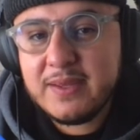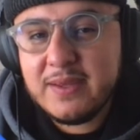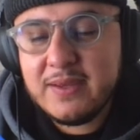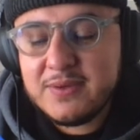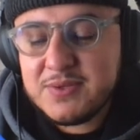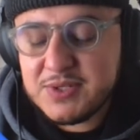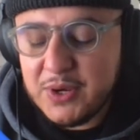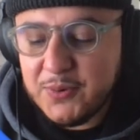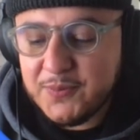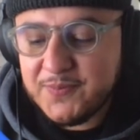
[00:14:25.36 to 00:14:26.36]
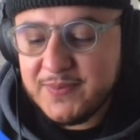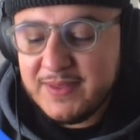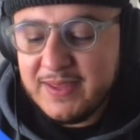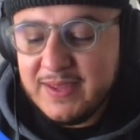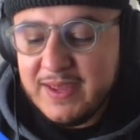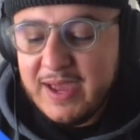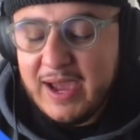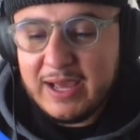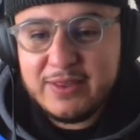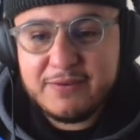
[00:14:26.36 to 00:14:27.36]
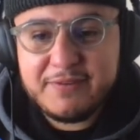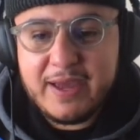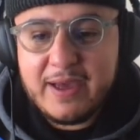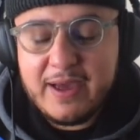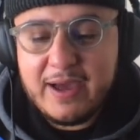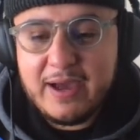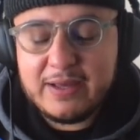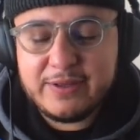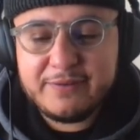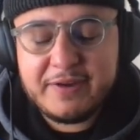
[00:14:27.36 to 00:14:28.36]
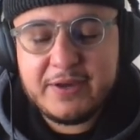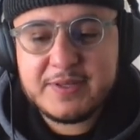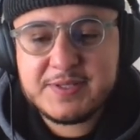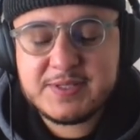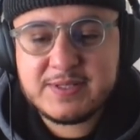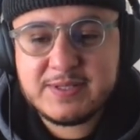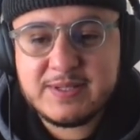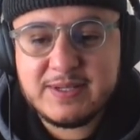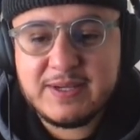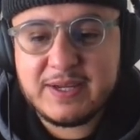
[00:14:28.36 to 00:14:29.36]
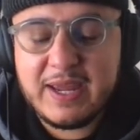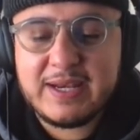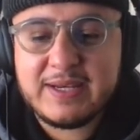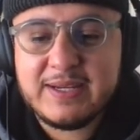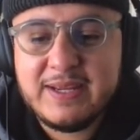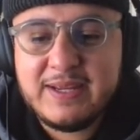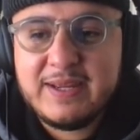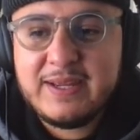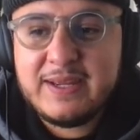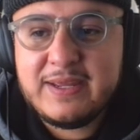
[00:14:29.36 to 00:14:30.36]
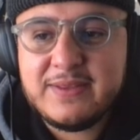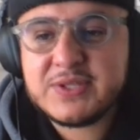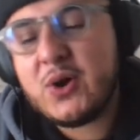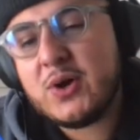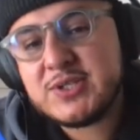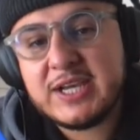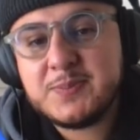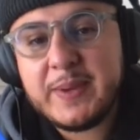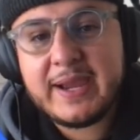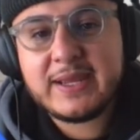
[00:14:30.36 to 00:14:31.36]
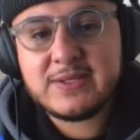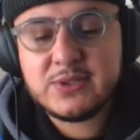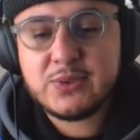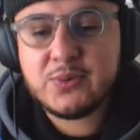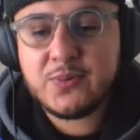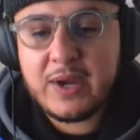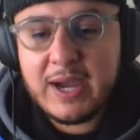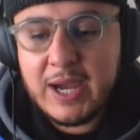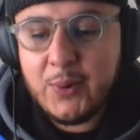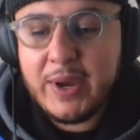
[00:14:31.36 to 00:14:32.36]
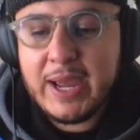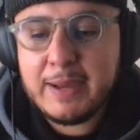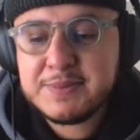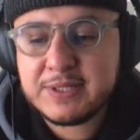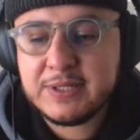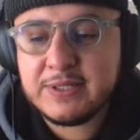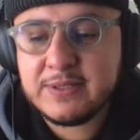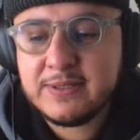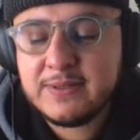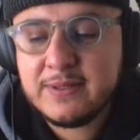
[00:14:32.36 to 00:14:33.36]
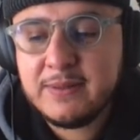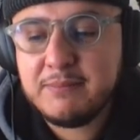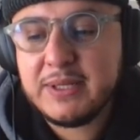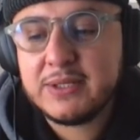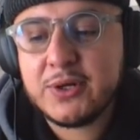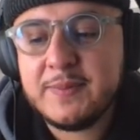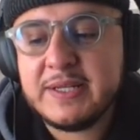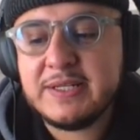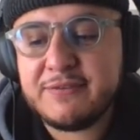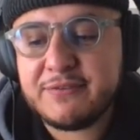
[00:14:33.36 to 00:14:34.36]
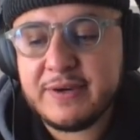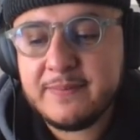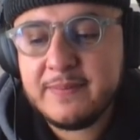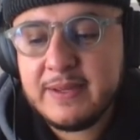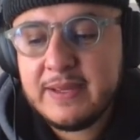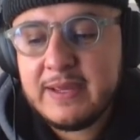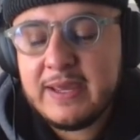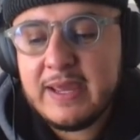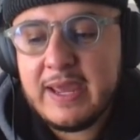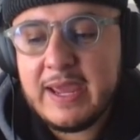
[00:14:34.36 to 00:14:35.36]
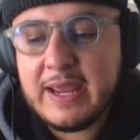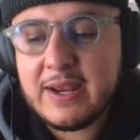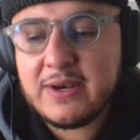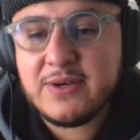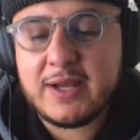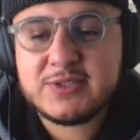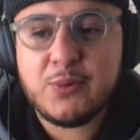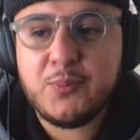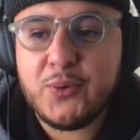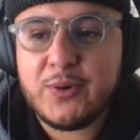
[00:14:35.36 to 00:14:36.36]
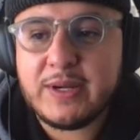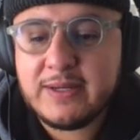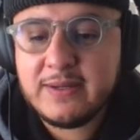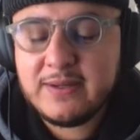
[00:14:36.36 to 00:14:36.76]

So I love that. I love how this, again, this all ties back into how apps could be a little bit different and not so boring.